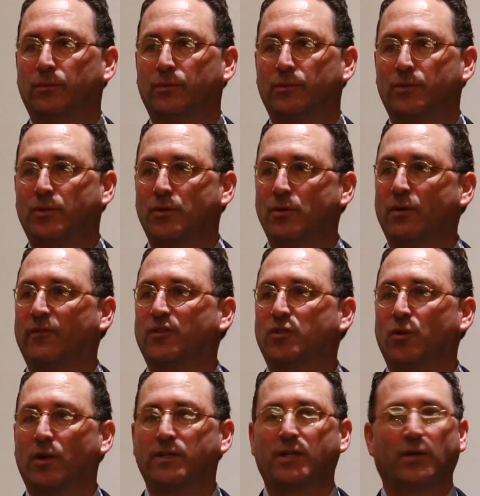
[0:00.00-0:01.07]
So you have a
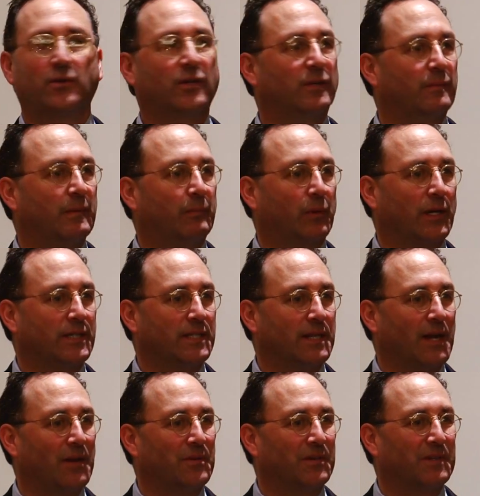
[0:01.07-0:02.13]
choice. Are you going to be present?
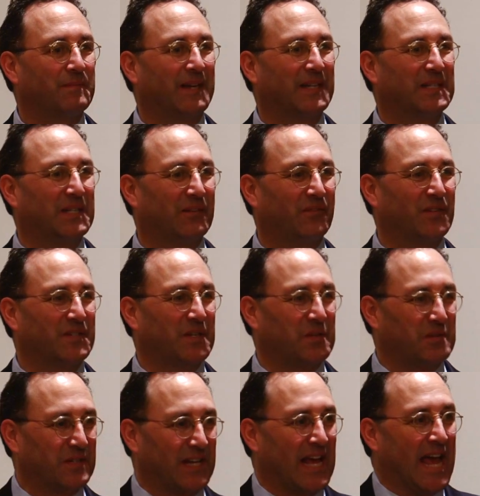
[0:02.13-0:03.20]
Are you going to make a difference? Are
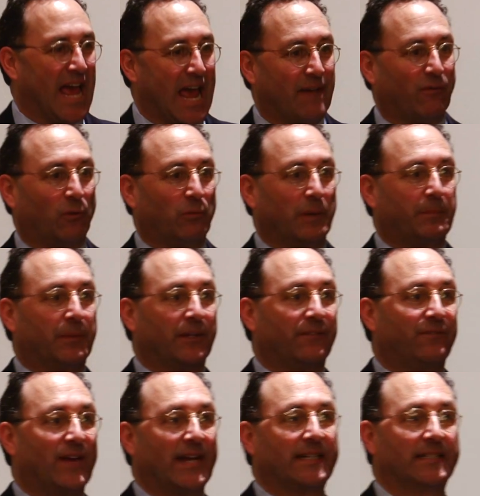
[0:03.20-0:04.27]
you going to have a ripple
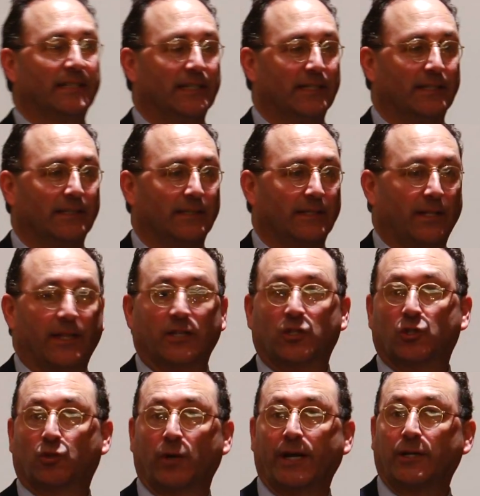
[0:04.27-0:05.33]
effect? Now that
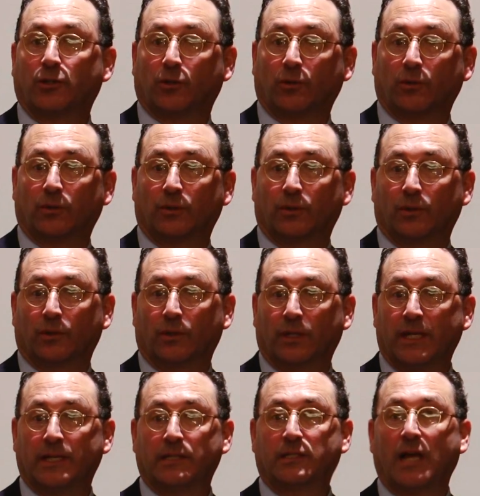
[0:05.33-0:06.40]
stranger
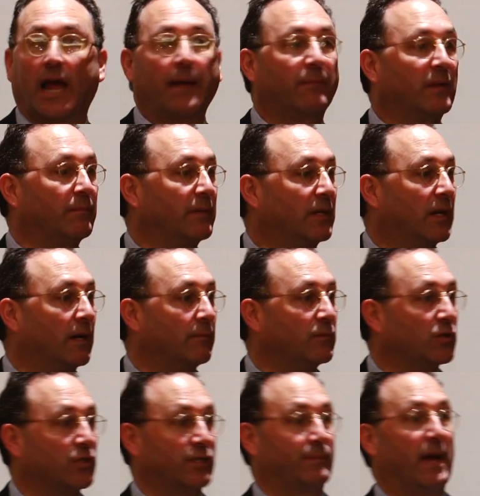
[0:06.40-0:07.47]
in time can become
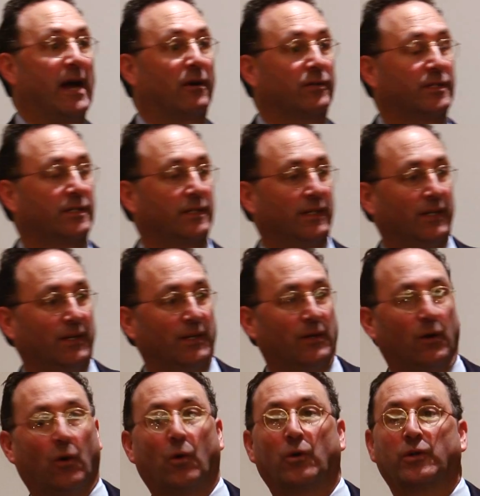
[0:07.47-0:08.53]
your spouse,
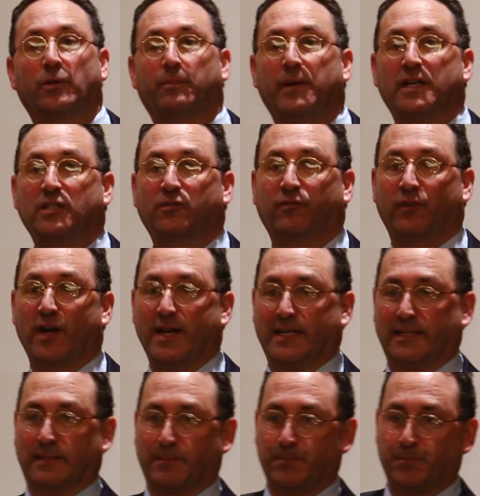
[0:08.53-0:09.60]
or your best friend,
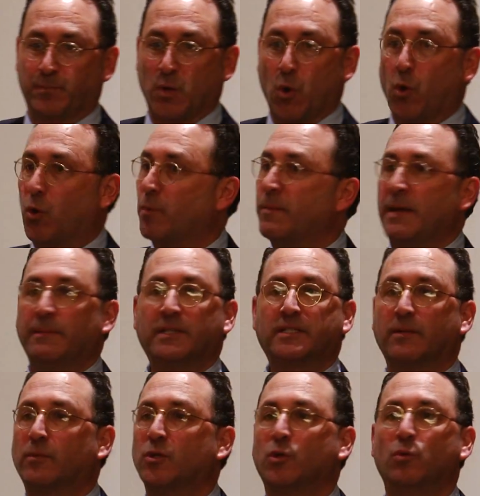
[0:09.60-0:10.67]
or maybe
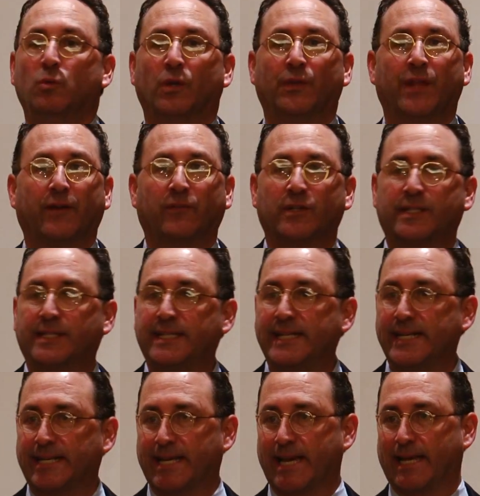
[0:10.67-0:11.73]
someone you will never
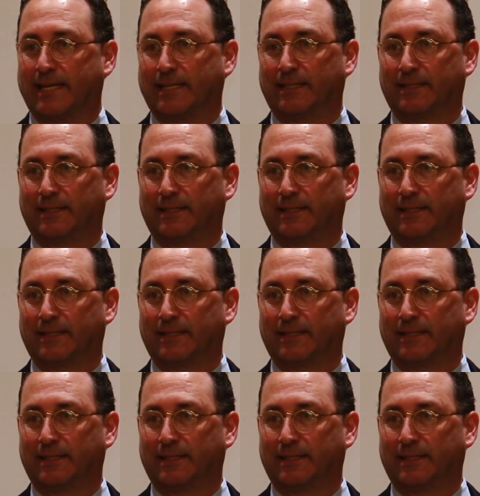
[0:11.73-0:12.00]
see again.